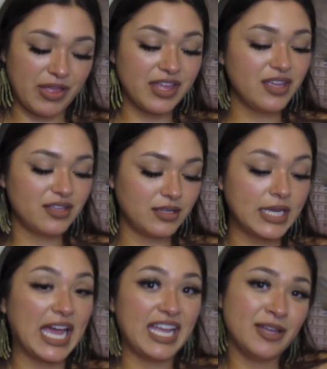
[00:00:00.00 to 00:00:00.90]
big,
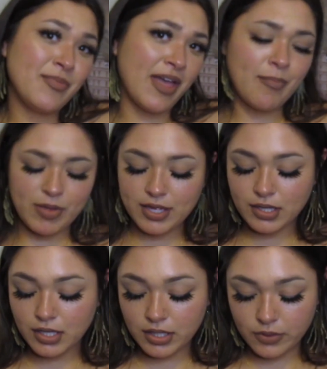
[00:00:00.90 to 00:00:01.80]
and I am that big,
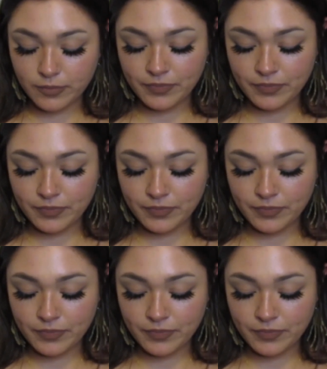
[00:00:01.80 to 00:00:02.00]
you know.